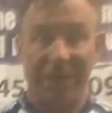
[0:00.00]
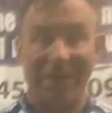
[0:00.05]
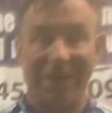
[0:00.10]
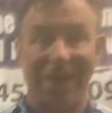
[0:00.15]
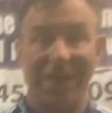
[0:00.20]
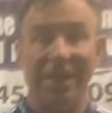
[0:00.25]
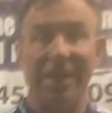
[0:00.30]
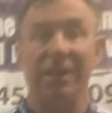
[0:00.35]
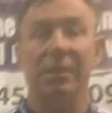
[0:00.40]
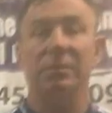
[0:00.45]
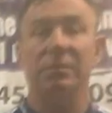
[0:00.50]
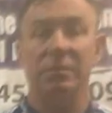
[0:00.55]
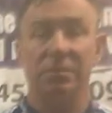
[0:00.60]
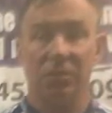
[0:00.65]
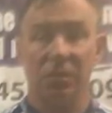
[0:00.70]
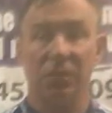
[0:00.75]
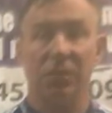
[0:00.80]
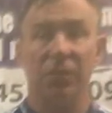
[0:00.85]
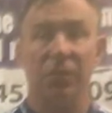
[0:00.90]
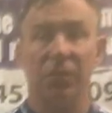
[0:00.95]
I need,
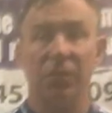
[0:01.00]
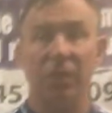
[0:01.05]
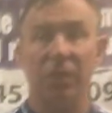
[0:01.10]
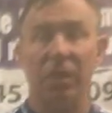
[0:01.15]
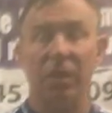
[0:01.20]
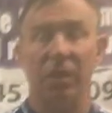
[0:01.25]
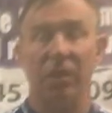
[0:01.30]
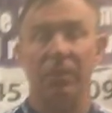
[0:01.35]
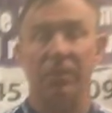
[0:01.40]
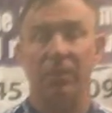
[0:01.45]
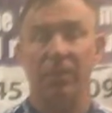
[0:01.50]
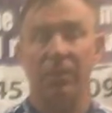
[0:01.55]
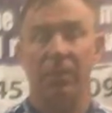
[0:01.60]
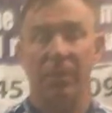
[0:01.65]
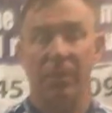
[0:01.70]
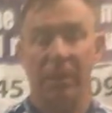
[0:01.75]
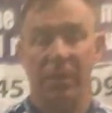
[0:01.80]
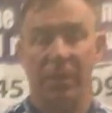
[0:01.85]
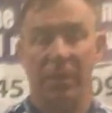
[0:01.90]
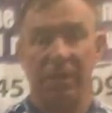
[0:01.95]
stuff a
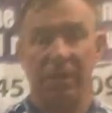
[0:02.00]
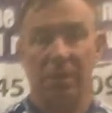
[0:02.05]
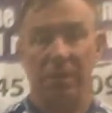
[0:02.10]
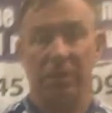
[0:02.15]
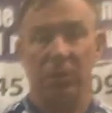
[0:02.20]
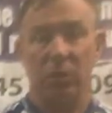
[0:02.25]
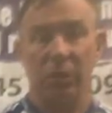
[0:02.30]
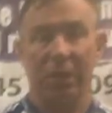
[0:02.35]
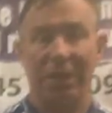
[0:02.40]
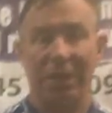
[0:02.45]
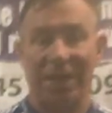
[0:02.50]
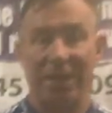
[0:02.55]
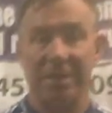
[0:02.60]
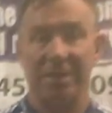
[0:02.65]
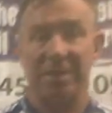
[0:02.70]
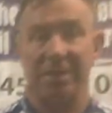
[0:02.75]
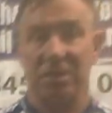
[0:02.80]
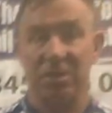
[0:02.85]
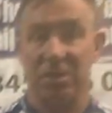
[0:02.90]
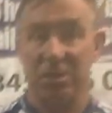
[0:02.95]
quick
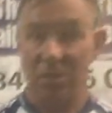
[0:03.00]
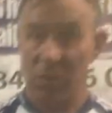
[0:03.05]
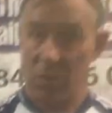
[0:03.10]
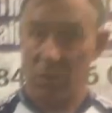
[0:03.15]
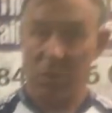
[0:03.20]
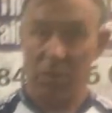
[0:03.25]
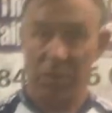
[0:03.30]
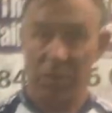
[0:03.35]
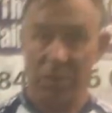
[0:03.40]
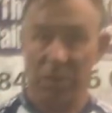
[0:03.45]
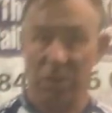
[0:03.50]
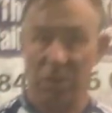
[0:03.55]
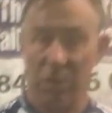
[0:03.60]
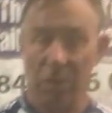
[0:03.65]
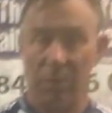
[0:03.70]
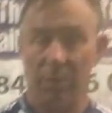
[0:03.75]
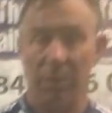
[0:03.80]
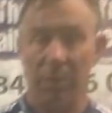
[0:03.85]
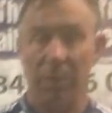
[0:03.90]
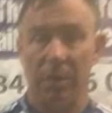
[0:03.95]
access to on the
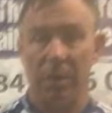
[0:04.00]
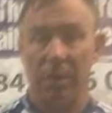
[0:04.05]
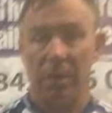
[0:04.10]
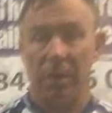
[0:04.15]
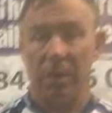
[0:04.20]
top.